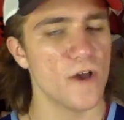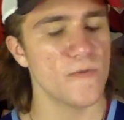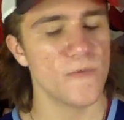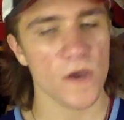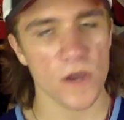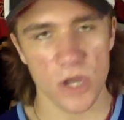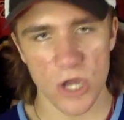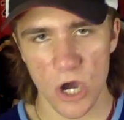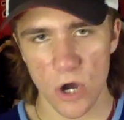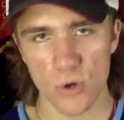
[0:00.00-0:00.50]

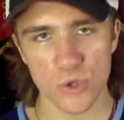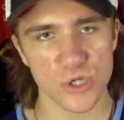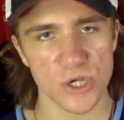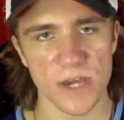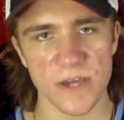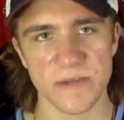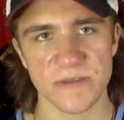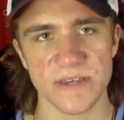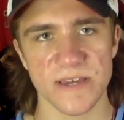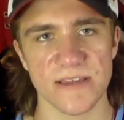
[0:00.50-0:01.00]
The
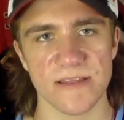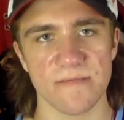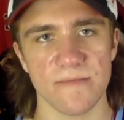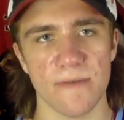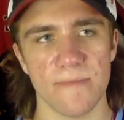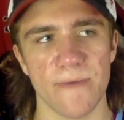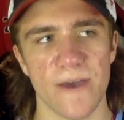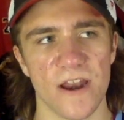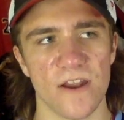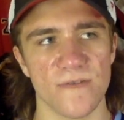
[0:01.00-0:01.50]
coaching seems to
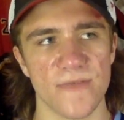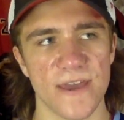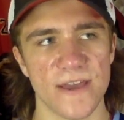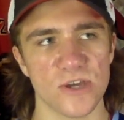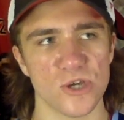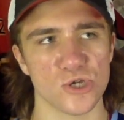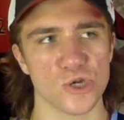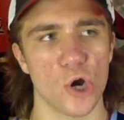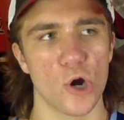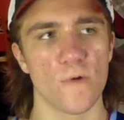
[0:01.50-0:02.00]
be better. They
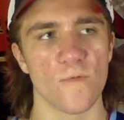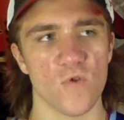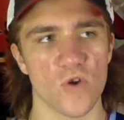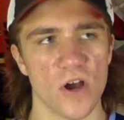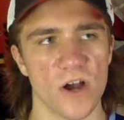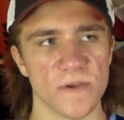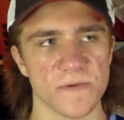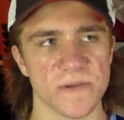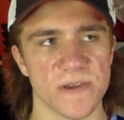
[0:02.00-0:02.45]
just overall